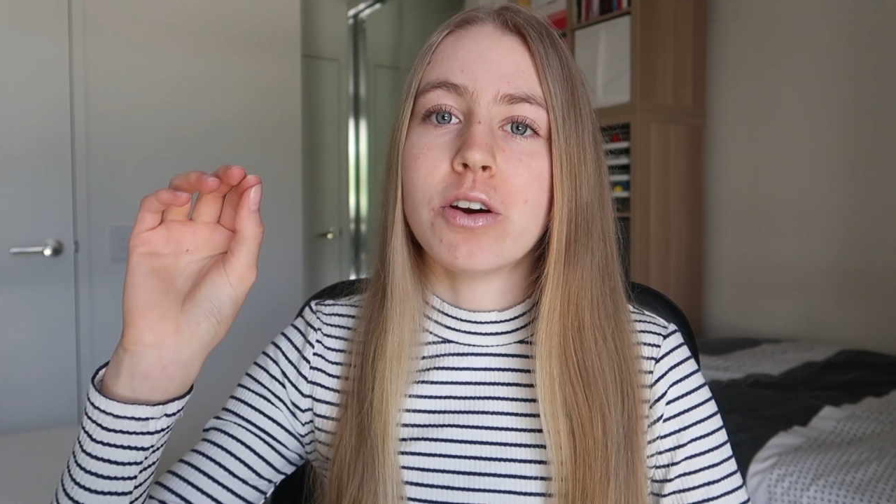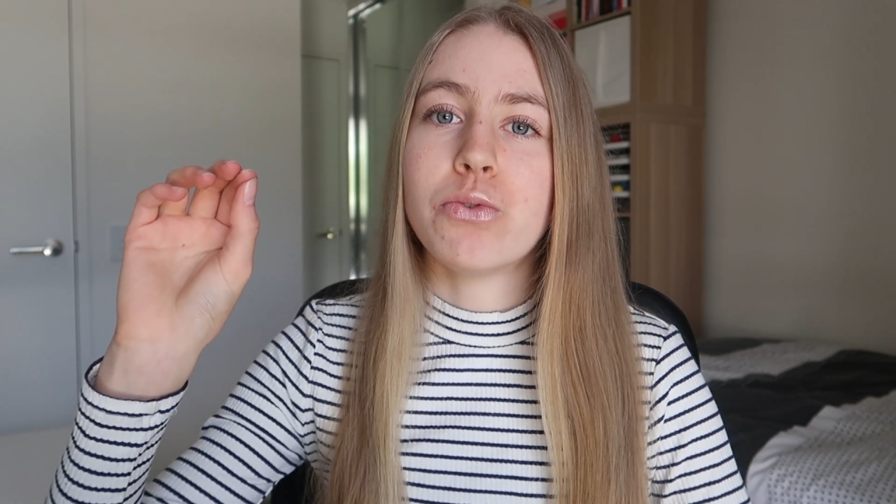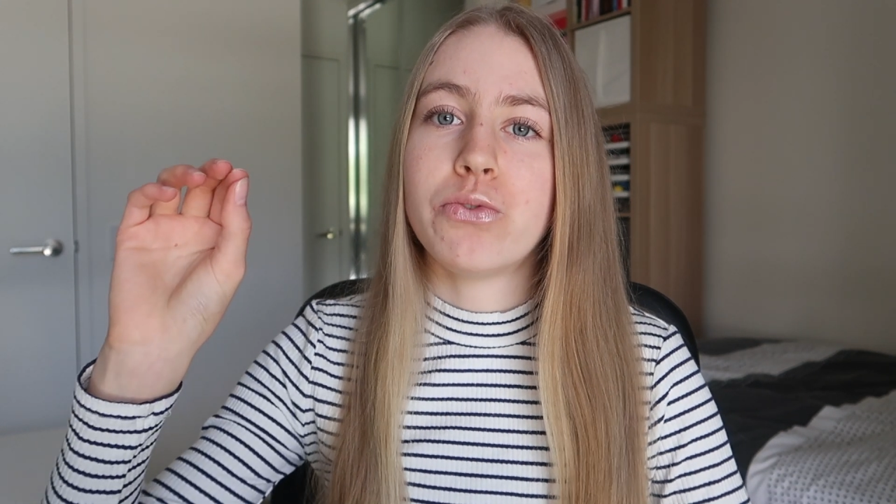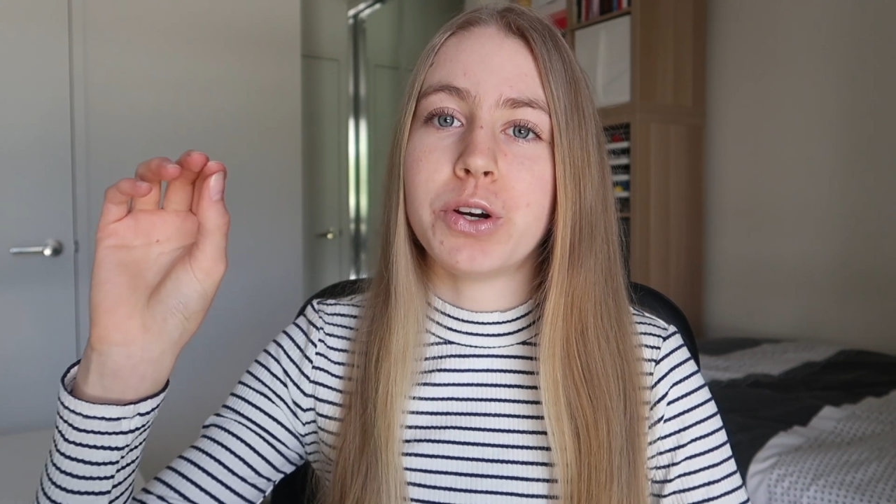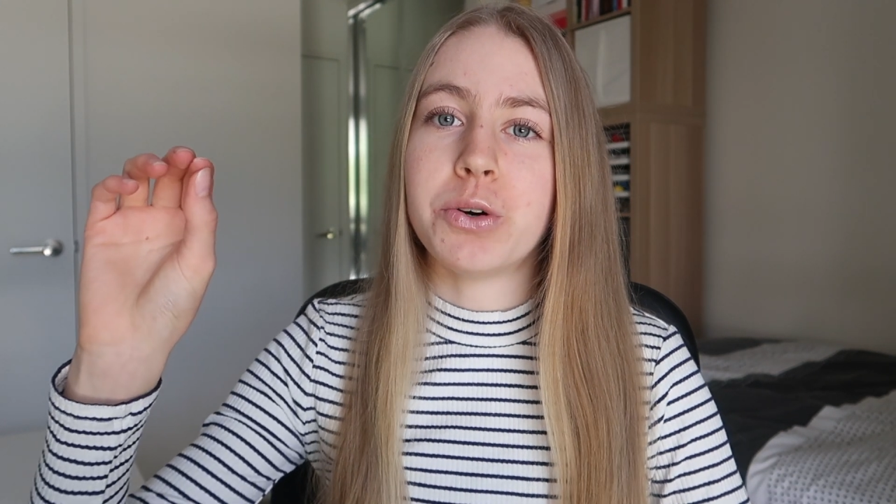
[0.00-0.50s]

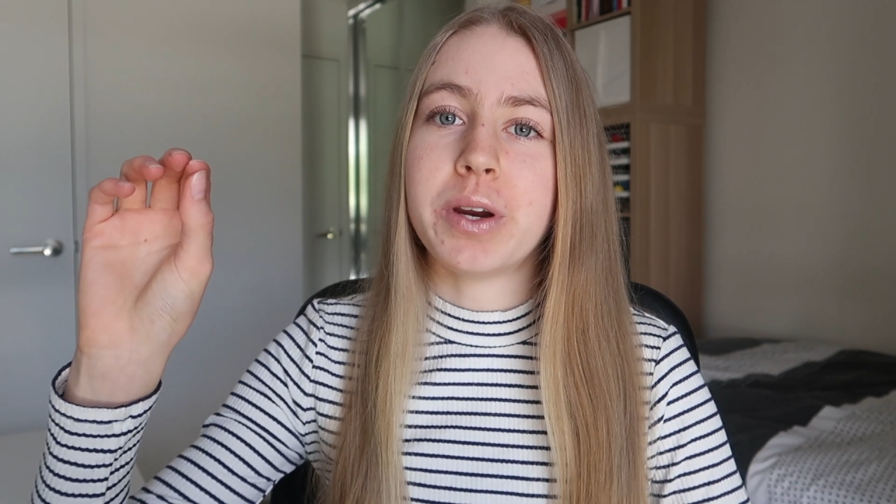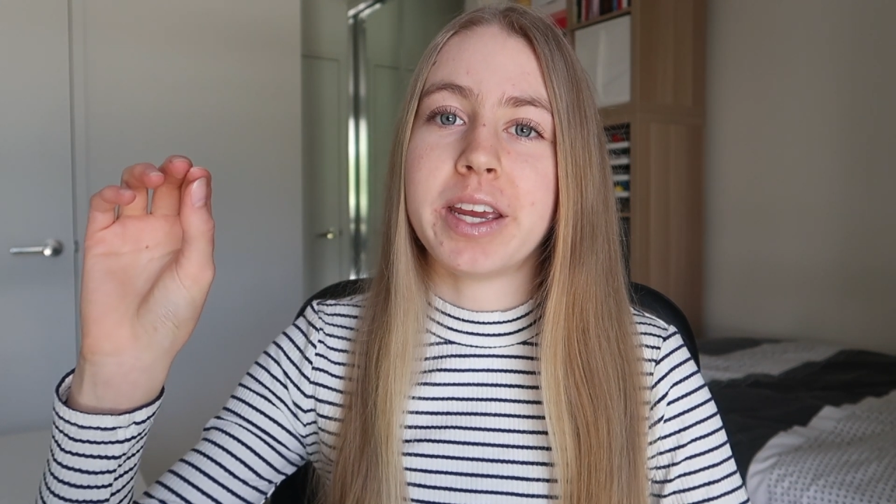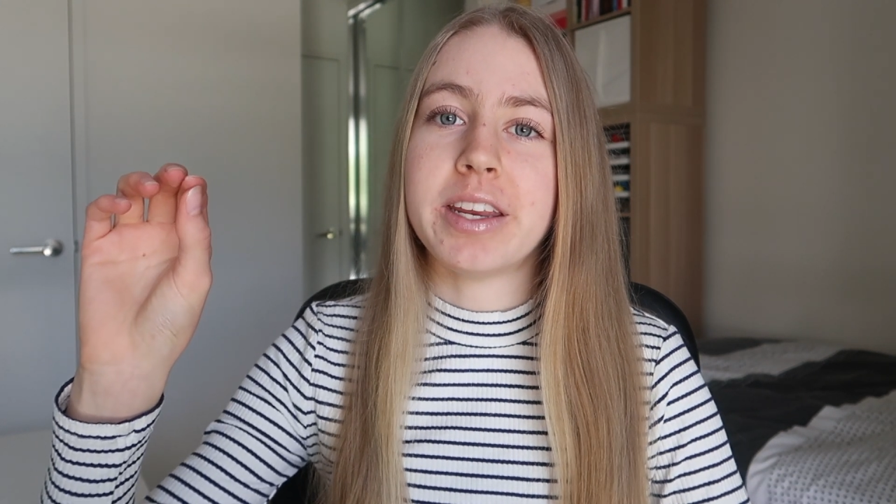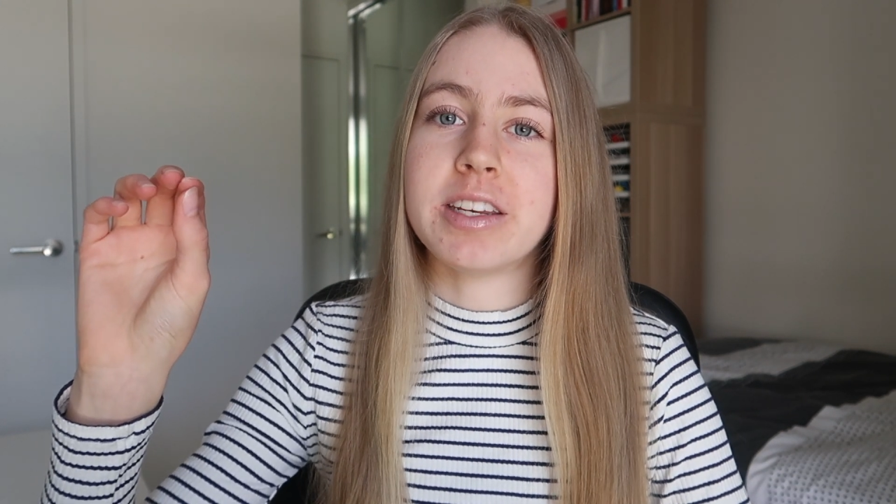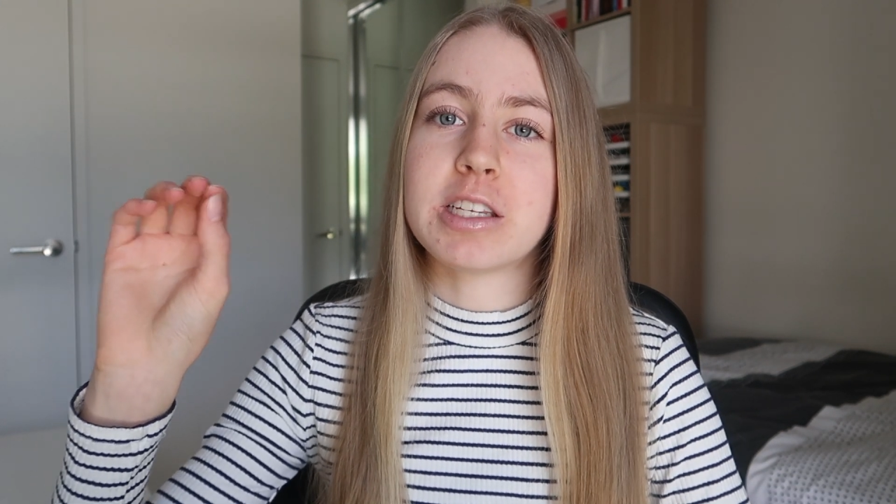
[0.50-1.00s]
fill
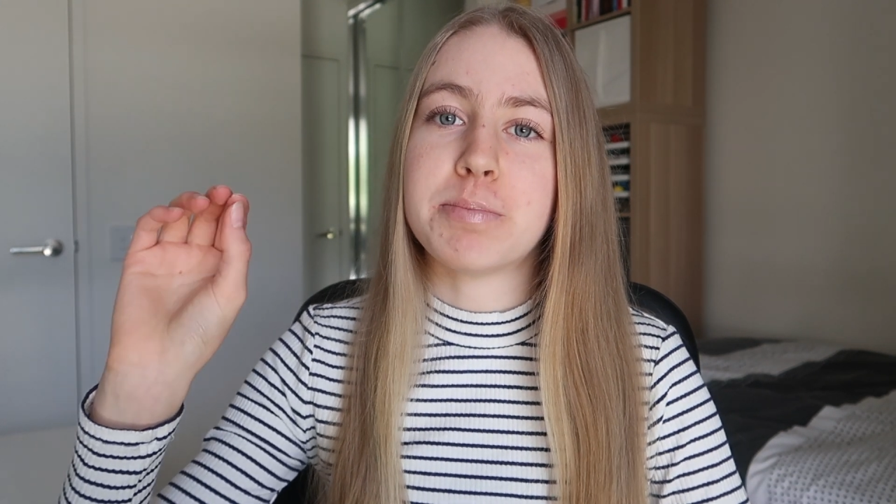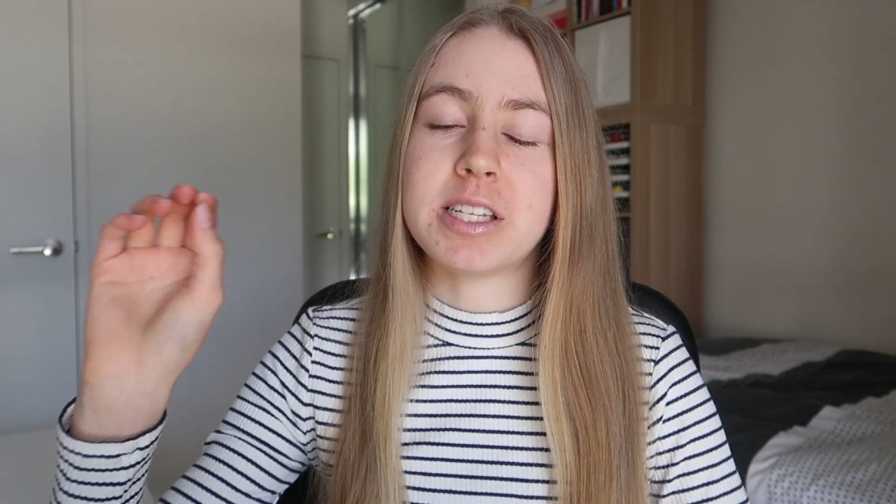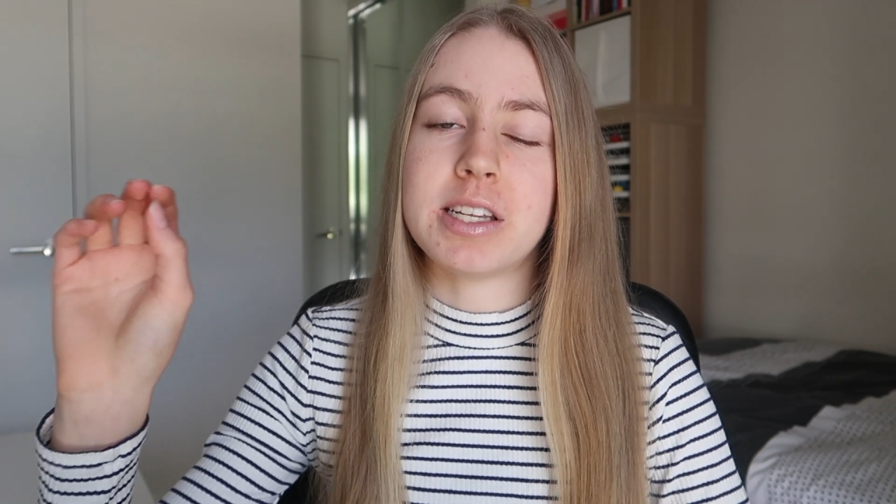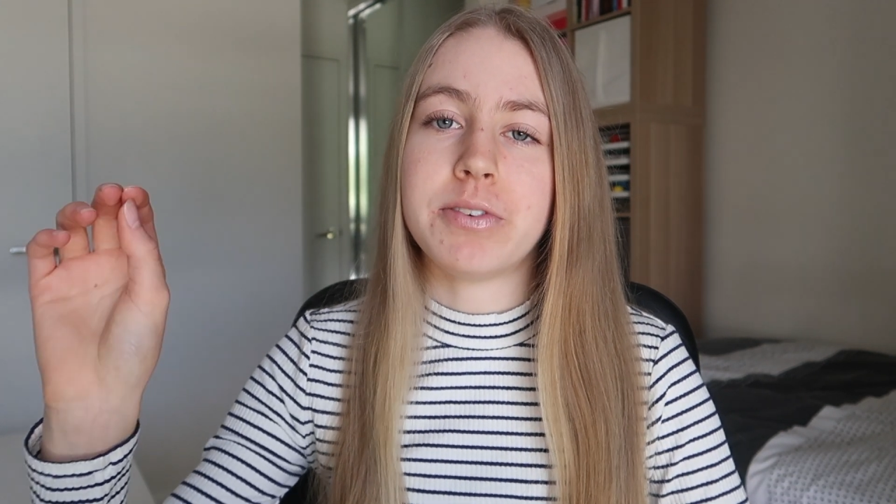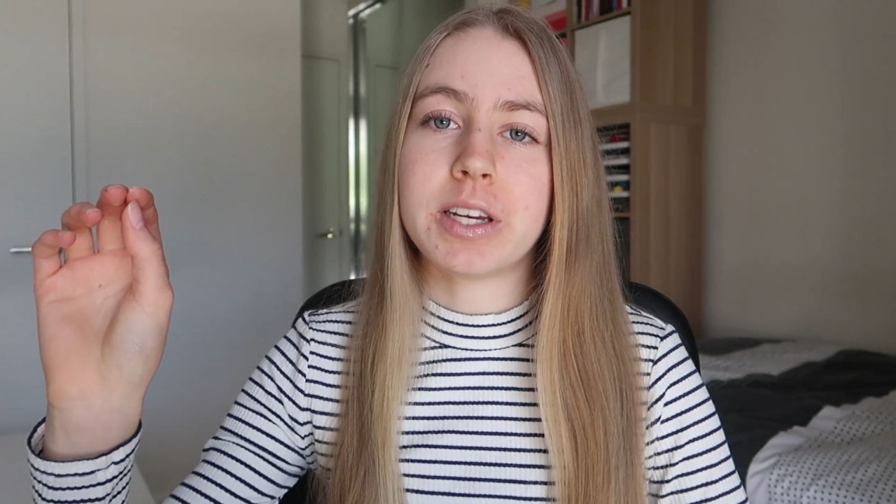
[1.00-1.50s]
in
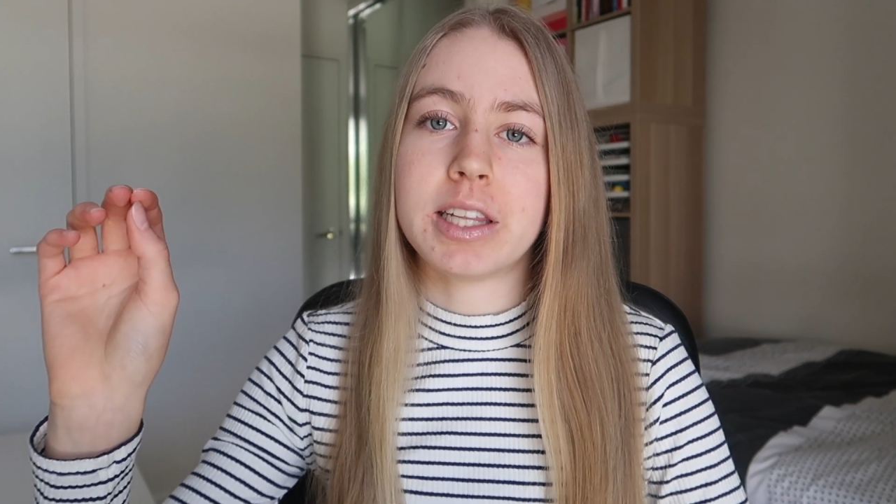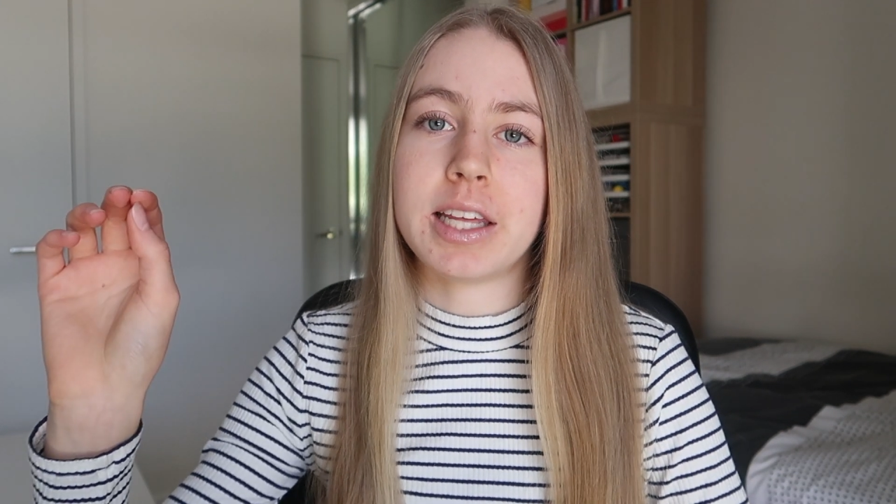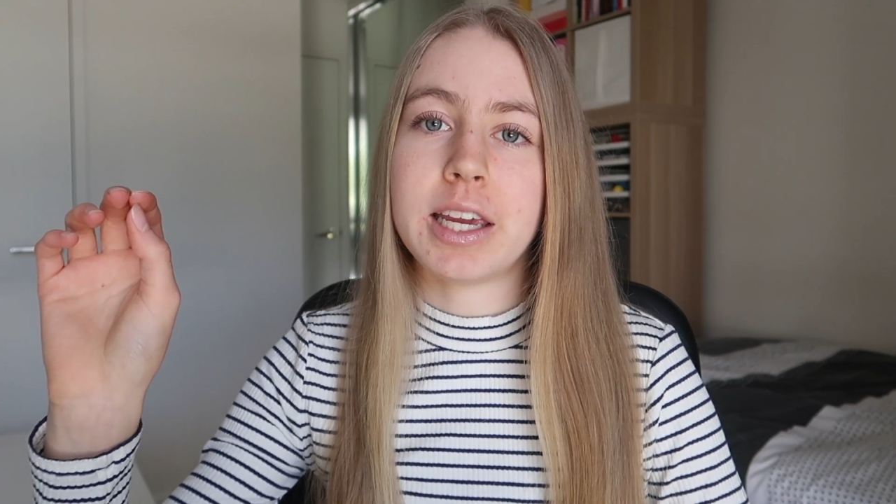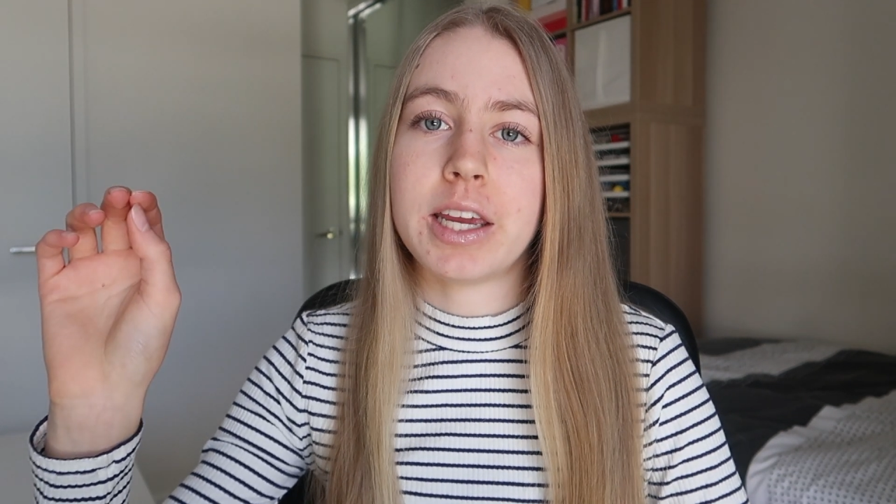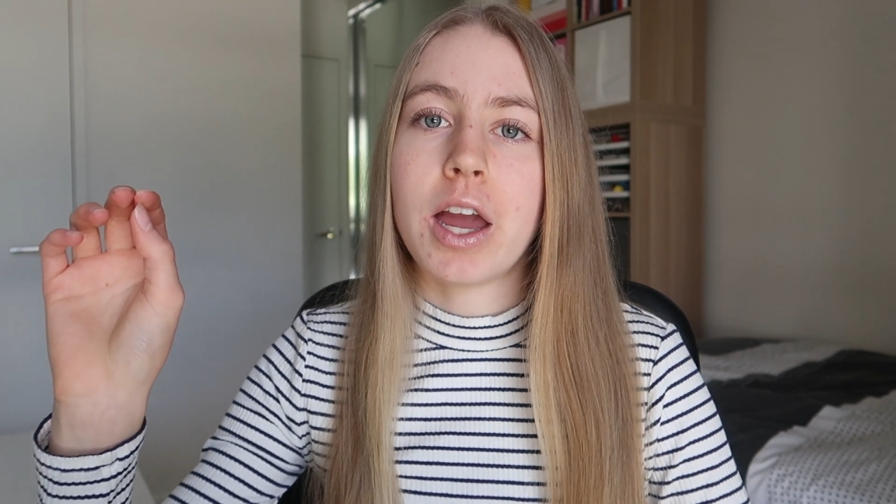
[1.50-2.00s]

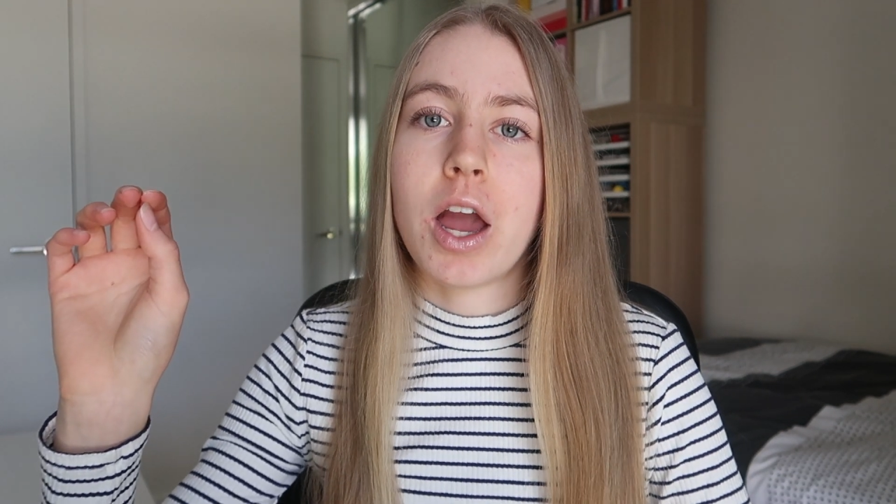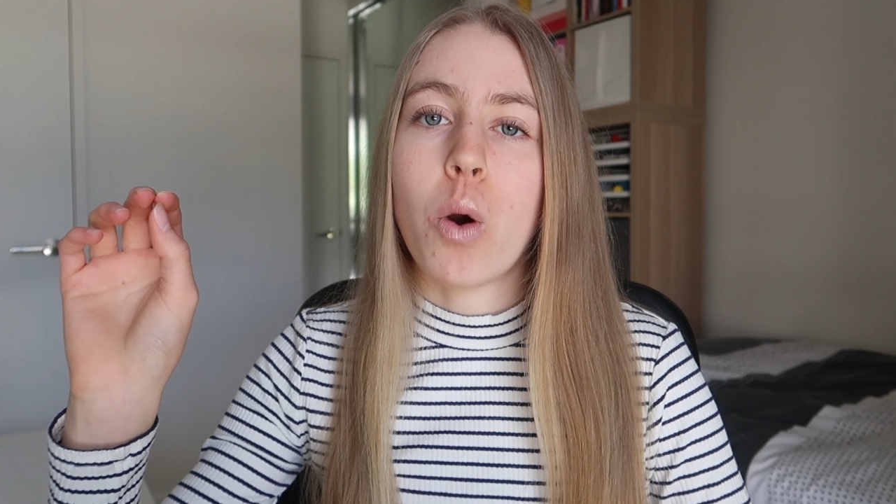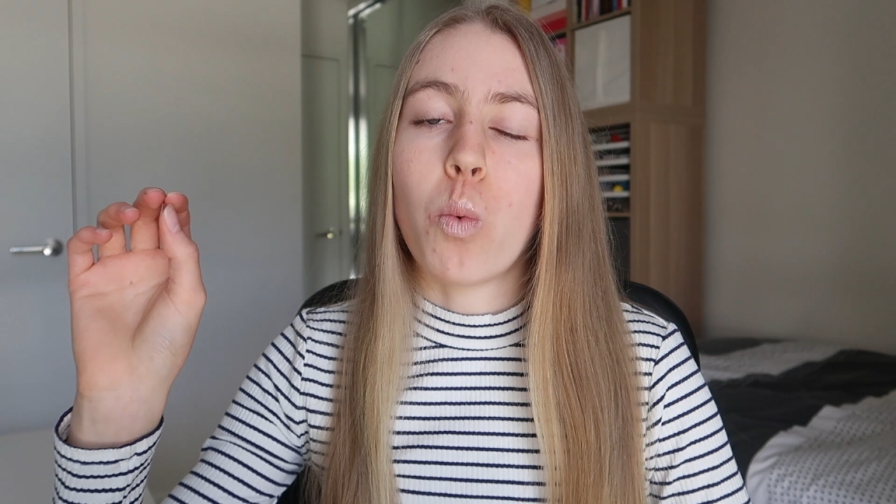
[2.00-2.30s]
specifically